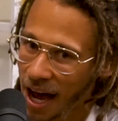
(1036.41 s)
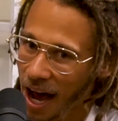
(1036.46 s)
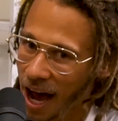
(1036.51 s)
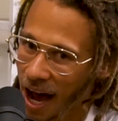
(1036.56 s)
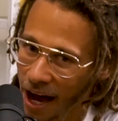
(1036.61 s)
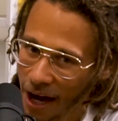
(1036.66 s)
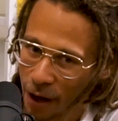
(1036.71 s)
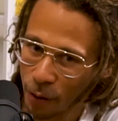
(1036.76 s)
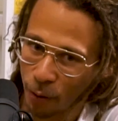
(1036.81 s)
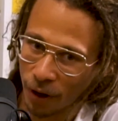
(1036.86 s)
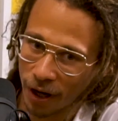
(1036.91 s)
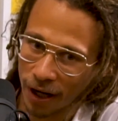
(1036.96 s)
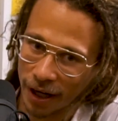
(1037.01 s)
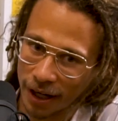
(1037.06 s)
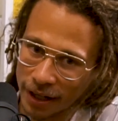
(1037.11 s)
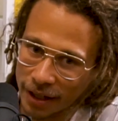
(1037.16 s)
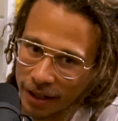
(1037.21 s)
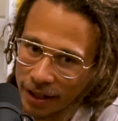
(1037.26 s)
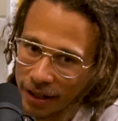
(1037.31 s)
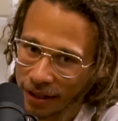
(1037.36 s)
I
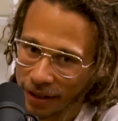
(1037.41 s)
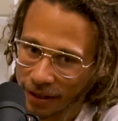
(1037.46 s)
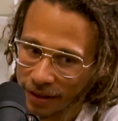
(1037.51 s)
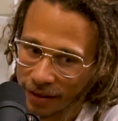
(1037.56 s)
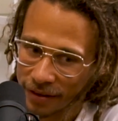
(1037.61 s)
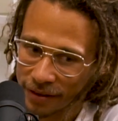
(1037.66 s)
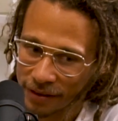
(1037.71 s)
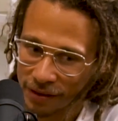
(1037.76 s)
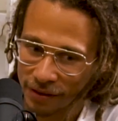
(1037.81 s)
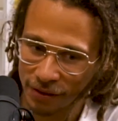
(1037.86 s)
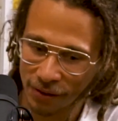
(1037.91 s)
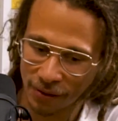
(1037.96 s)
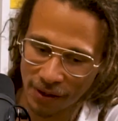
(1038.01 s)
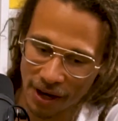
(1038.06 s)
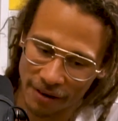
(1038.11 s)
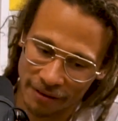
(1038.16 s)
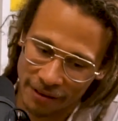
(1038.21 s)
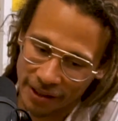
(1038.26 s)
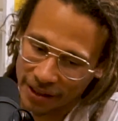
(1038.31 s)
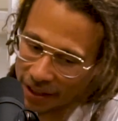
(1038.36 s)
want to do
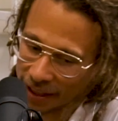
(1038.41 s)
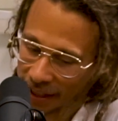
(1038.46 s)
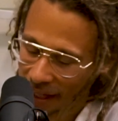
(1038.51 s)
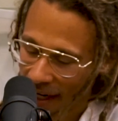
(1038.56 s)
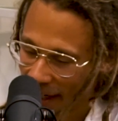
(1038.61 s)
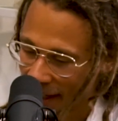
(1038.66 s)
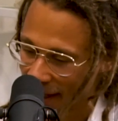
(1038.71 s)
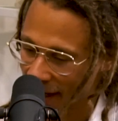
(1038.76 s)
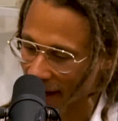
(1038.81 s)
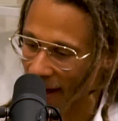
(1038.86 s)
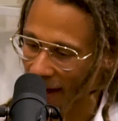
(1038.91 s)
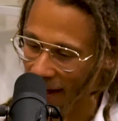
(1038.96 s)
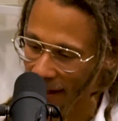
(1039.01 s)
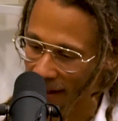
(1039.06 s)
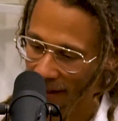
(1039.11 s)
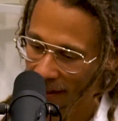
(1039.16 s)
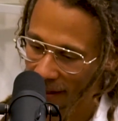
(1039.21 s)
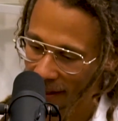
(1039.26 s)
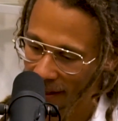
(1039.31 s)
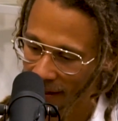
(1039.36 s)
everything I
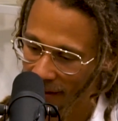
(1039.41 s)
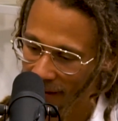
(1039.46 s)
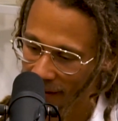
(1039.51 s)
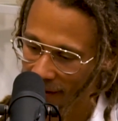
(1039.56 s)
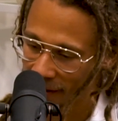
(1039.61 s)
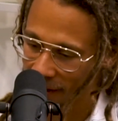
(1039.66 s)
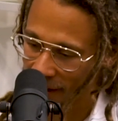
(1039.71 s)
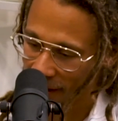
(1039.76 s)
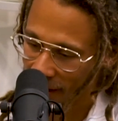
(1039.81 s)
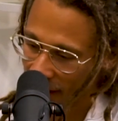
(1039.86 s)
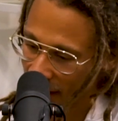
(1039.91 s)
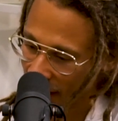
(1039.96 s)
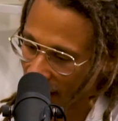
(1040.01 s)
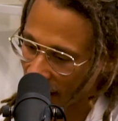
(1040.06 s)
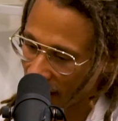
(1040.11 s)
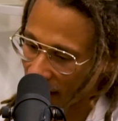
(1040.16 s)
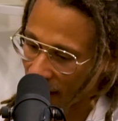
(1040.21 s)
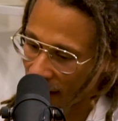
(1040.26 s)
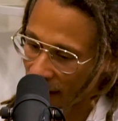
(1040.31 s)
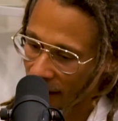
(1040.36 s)
can to
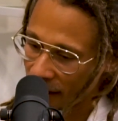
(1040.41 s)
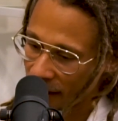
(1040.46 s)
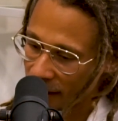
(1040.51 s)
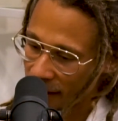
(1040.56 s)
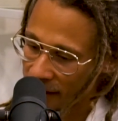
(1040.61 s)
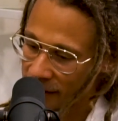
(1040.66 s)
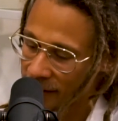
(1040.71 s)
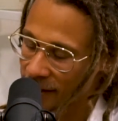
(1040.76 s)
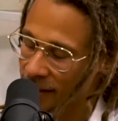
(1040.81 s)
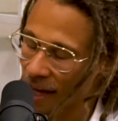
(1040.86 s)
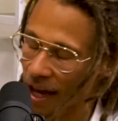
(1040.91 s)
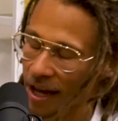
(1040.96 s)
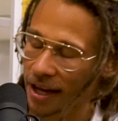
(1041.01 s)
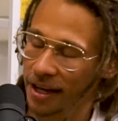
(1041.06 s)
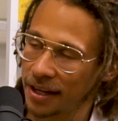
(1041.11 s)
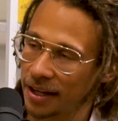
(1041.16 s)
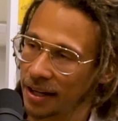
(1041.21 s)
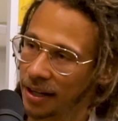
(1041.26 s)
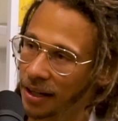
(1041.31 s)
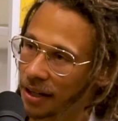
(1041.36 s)

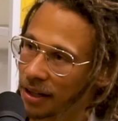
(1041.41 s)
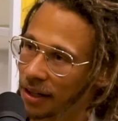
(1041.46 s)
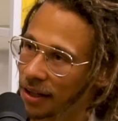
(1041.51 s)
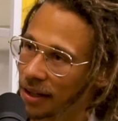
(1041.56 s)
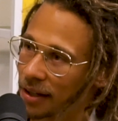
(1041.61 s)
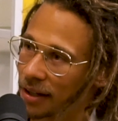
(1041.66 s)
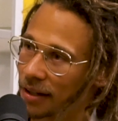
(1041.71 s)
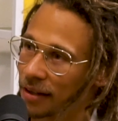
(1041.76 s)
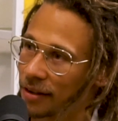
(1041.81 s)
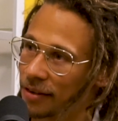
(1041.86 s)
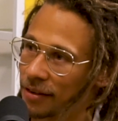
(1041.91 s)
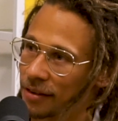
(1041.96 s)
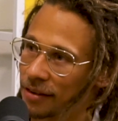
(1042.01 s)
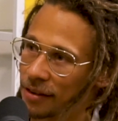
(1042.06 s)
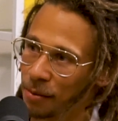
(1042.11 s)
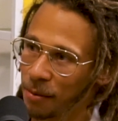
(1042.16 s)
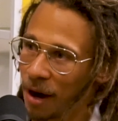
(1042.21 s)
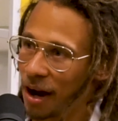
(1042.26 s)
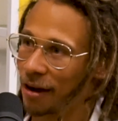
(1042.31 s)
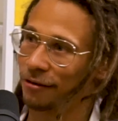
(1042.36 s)
skate
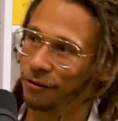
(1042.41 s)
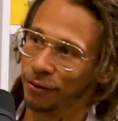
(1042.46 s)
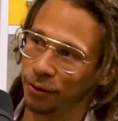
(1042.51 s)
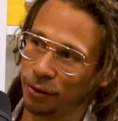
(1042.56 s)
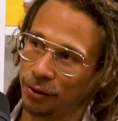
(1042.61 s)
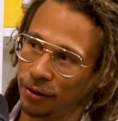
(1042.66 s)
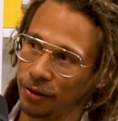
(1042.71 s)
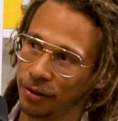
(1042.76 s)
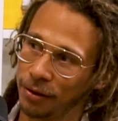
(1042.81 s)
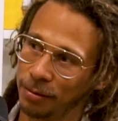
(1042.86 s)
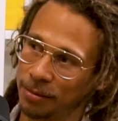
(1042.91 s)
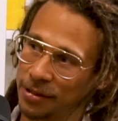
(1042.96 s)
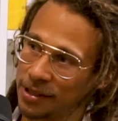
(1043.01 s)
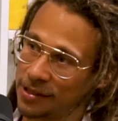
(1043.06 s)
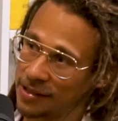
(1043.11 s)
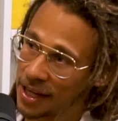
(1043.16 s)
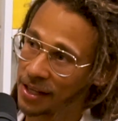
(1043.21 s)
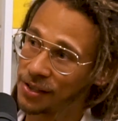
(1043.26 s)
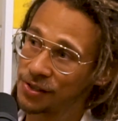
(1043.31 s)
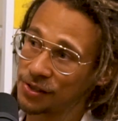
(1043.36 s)
to my full
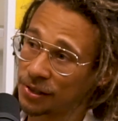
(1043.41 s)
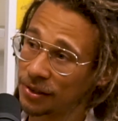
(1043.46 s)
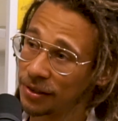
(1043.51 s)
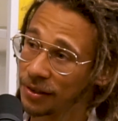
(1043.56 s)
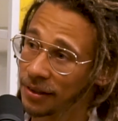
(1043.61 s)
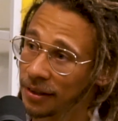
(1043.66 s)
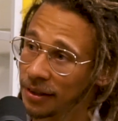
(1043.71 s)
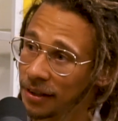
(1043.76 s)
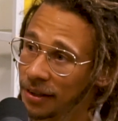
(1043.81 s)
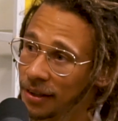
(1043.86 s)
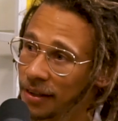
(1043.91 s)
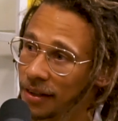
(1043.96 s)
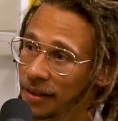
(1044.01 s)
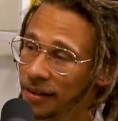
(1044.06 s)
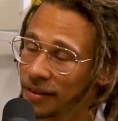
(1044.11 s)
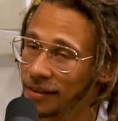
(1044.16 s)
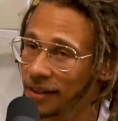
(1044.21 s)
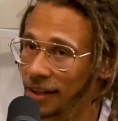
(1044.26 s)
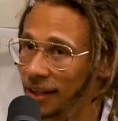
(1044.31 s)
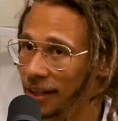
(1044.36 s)
potential,
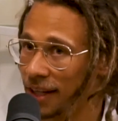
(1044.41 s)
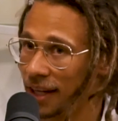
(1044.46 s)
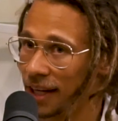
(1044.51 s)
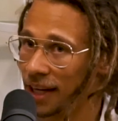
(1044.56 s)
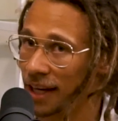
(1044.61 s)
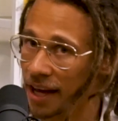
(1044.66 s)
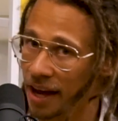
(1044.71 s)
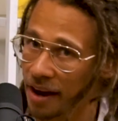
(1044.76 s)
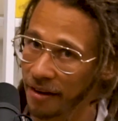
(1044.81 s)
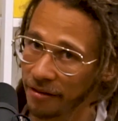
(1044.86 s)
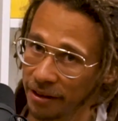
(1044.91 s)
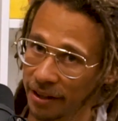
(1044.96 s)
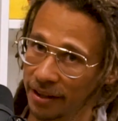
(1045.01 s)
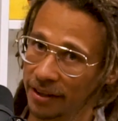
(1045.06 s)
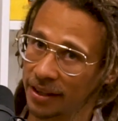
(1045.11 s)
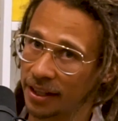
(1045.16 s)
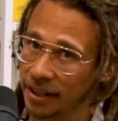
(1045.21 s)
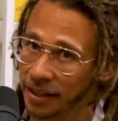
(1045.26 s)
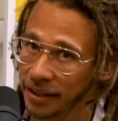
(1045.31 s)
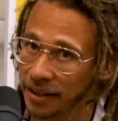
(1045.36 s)
to get
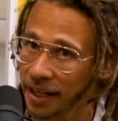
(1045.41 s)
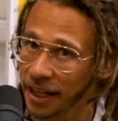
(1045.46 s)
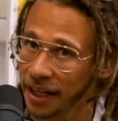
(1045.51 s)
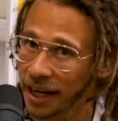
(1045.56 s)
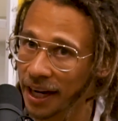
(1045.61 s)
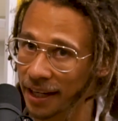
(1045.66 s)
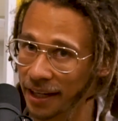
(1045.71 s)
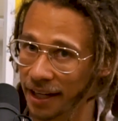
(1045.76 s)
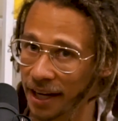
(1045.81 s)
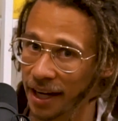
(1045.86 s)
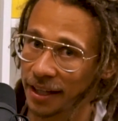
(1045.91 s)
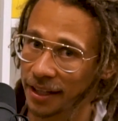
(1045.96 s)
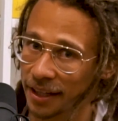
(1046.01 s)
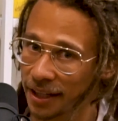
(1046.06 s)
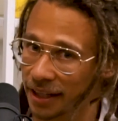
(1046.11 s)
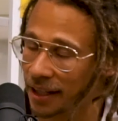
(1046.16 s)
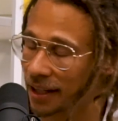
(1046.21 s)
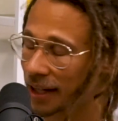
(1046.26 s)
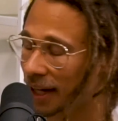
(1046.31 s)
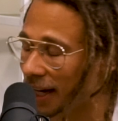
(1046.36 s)
everything that I can
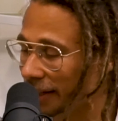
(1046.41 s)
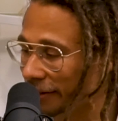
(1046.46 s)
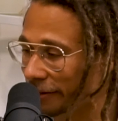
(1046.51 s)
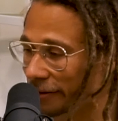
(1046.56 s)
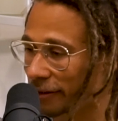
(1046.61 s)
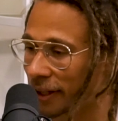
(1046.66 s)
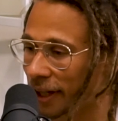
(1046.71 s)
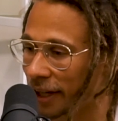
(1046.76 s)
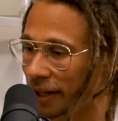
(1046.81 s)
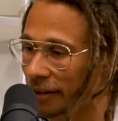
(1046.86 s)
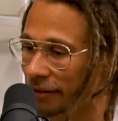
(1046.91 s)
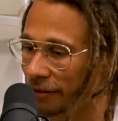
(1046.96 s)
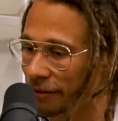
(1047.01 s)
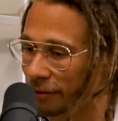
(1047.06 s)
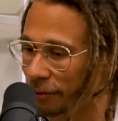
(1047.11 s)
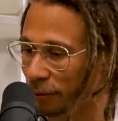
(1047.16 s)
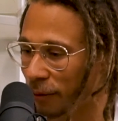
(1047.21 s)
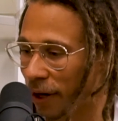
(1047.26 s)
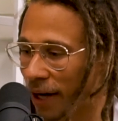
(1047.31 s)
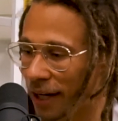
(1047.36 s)
get out of
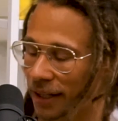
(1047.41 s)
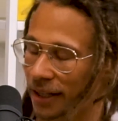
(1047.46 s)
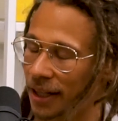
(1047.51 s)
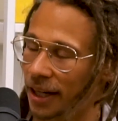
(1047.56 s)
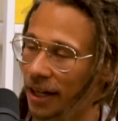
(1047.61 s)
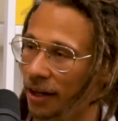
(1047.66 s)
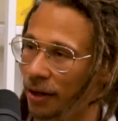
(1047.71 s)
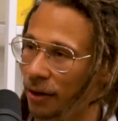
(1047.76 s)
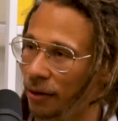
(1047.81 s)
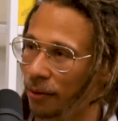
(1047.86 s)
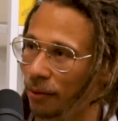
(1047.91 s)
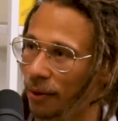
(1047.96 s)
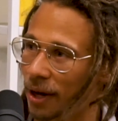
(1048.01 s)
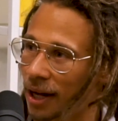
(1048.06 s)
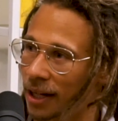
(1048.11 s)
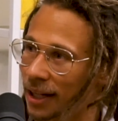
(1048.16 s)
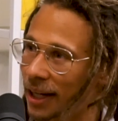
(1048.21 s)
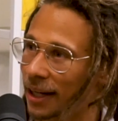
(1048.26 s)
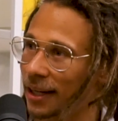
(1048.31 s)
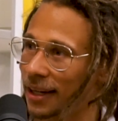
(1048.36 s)
life right now
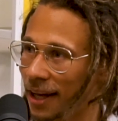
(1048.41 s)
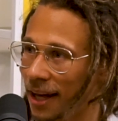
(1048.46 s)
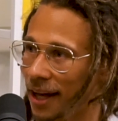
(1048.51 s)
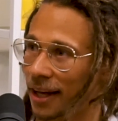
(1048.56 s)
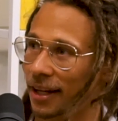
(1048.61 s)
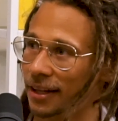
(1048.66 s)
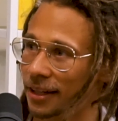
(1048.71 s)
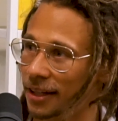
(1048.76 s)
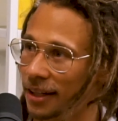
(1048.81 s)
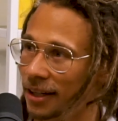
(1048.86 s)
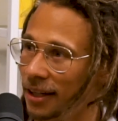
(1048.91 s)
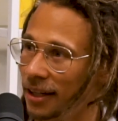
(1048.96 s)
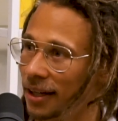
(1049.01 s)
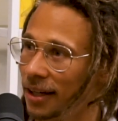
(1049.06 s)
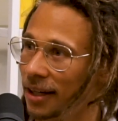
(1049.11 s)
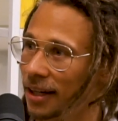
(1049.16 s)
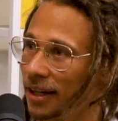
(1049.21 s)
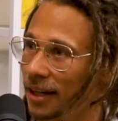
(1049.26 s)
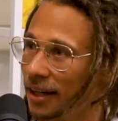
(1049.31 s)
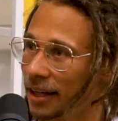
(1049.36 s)
while I can.
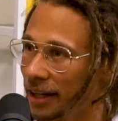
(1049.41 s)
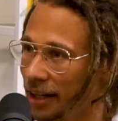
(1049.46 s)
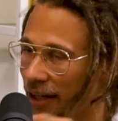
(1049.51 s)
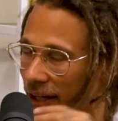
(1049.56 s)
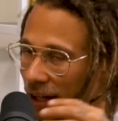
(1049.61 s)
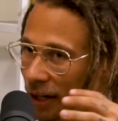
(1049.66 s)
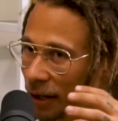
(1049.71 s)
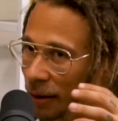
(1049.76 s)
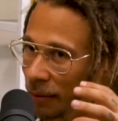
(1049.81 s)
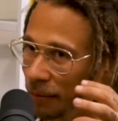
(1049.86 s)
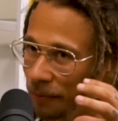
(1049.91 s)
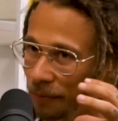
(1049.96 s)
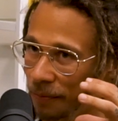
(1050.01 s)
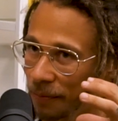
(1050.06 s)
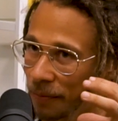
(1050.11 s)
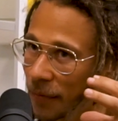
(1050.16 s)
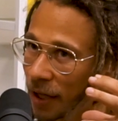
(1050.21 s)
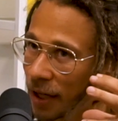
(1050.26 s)
Yeah.